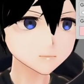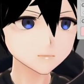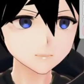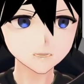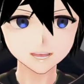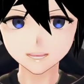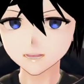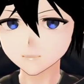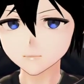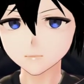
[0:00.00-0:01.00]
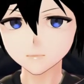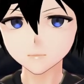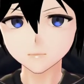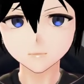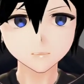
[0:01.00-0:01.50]

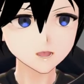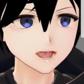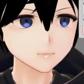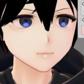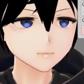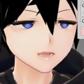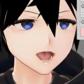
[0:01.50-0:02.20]
I